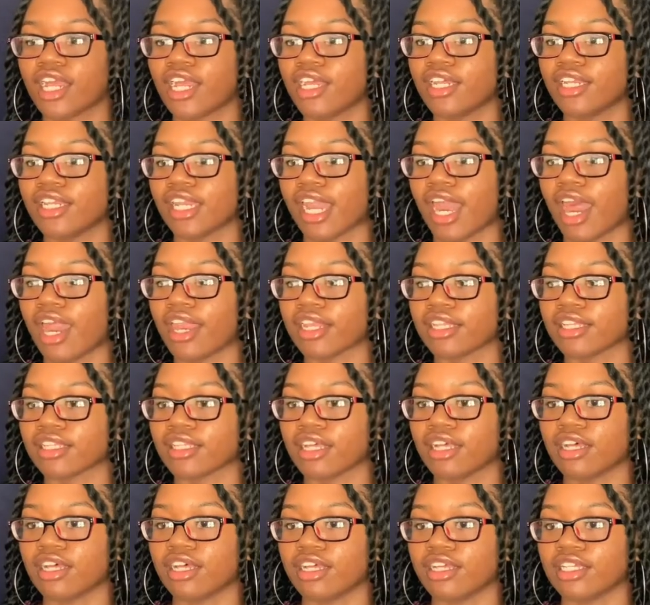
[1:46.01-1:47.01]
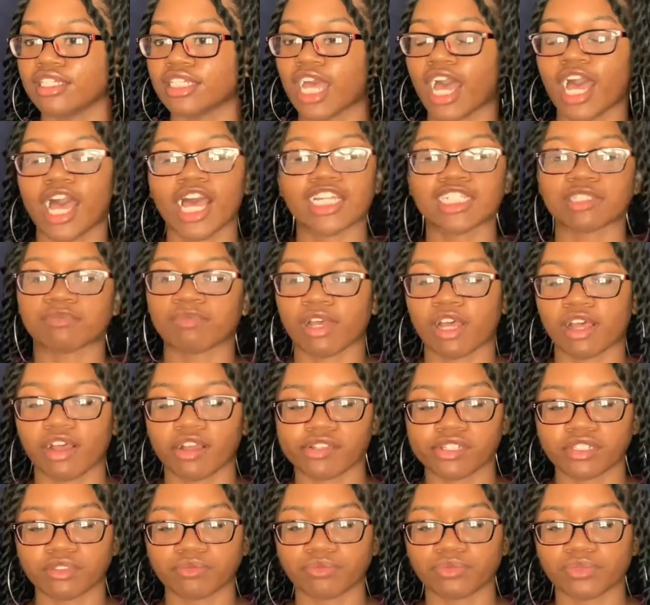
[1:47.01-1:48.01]
not uh
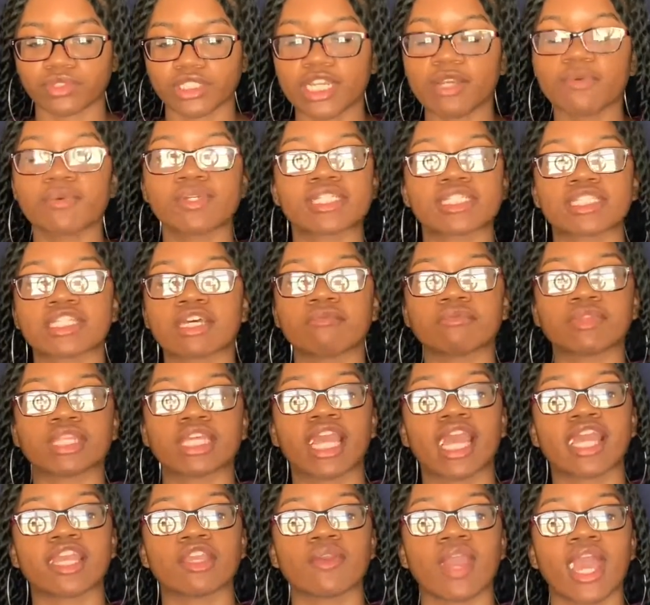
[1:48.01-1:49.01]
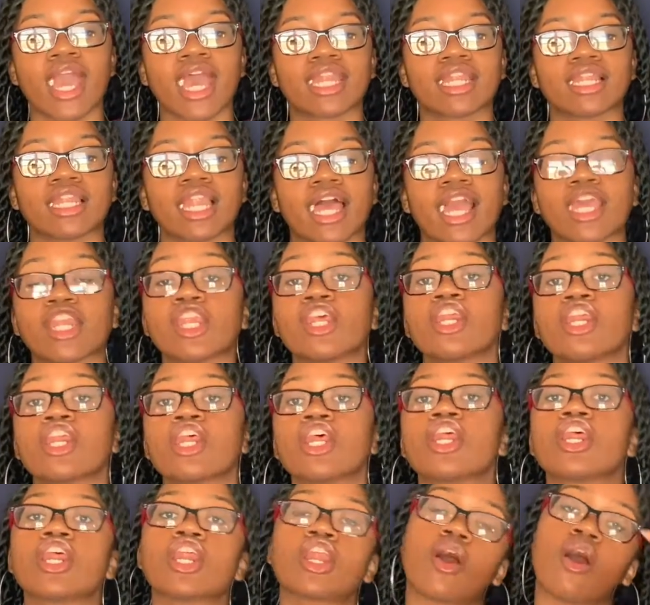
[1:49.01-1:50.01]
dodgeball. It was something and you had to like no no
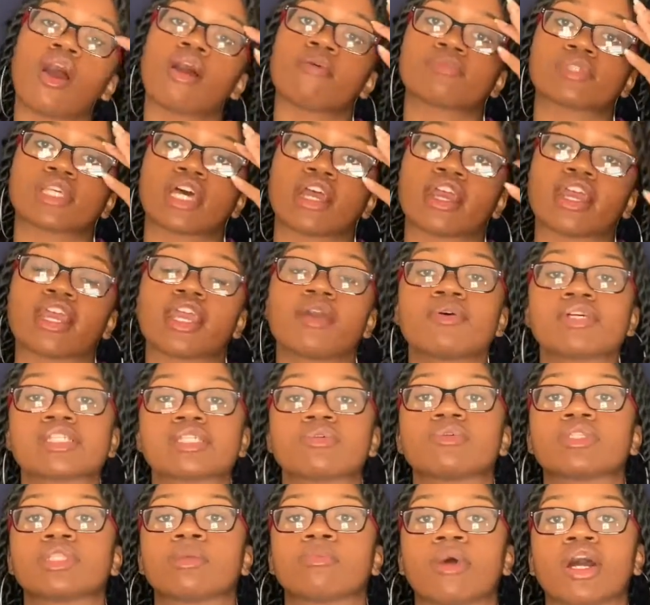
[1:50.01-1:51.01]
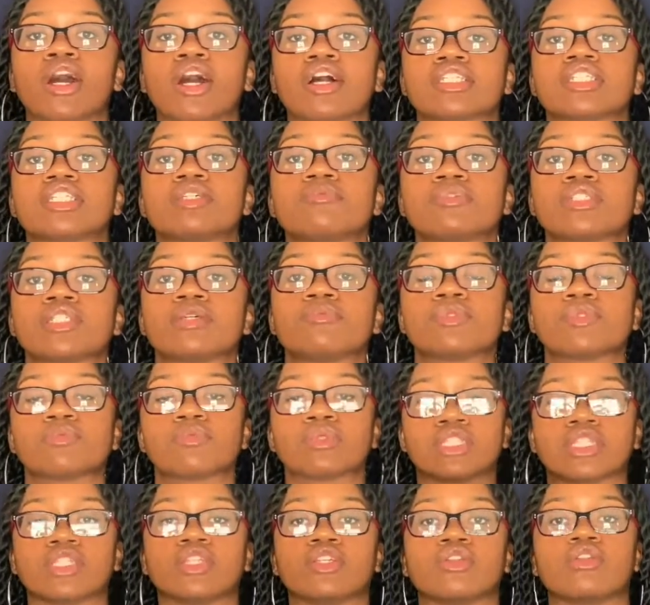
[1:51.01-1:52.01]
no no, no I'm sorry, it wasn't with the balls. It was it was with
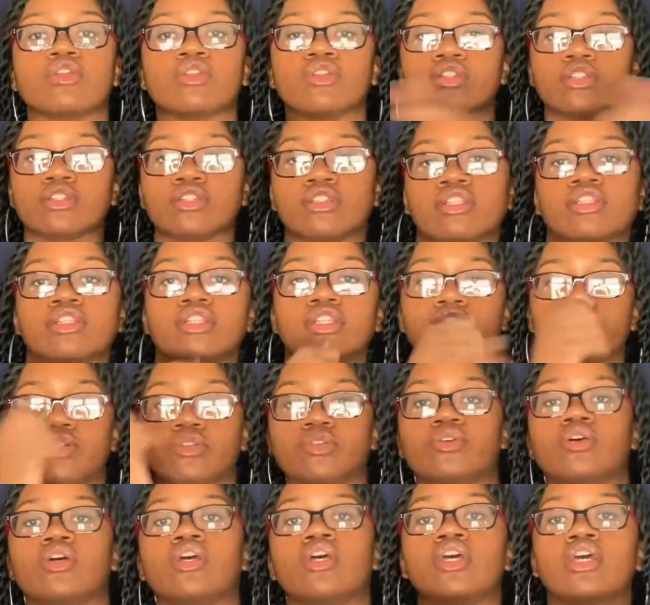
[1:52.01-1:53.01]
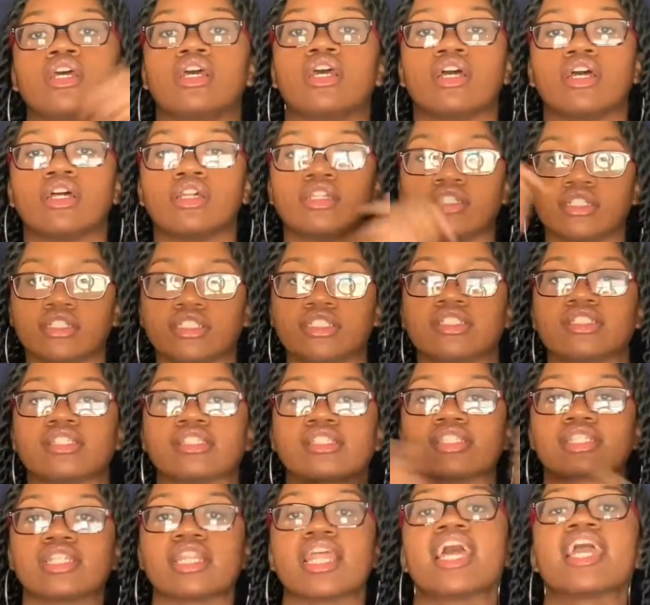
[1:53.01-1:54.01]
the little the little
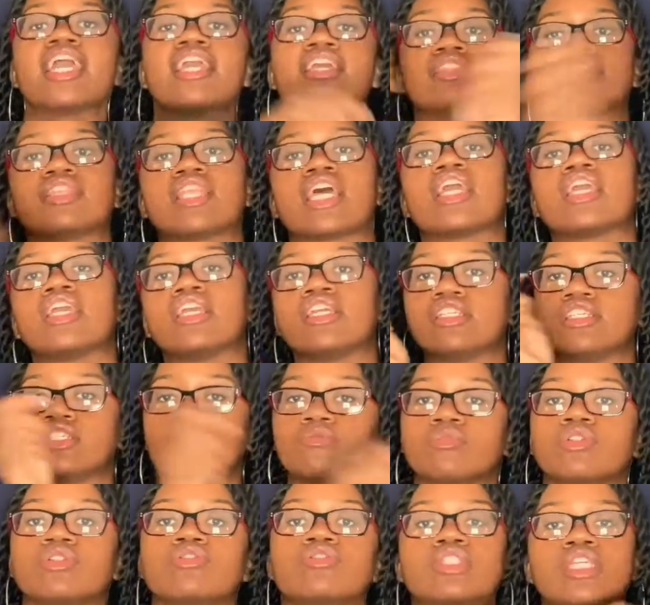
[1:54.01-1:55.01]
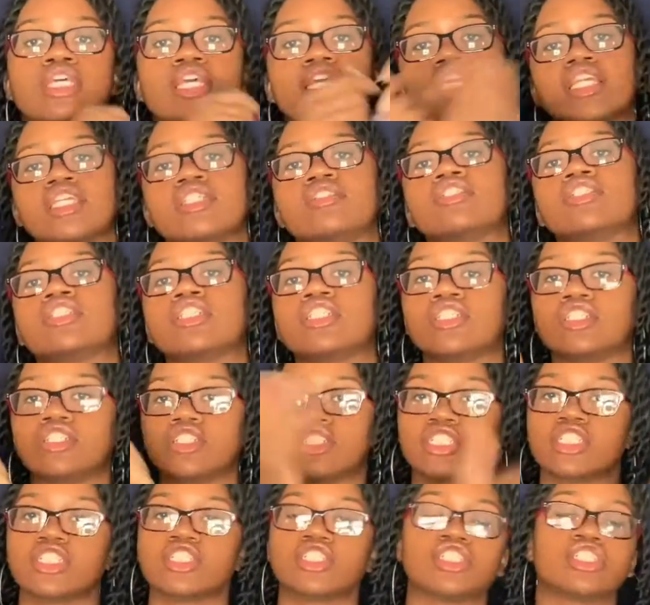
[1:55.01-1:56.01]
slang thingies and we used to hit each,
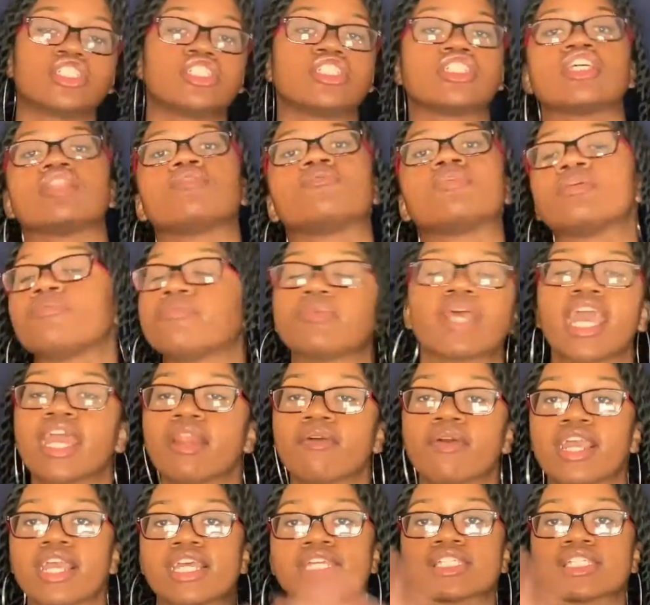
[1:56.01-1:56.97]
each, each, other with them anyways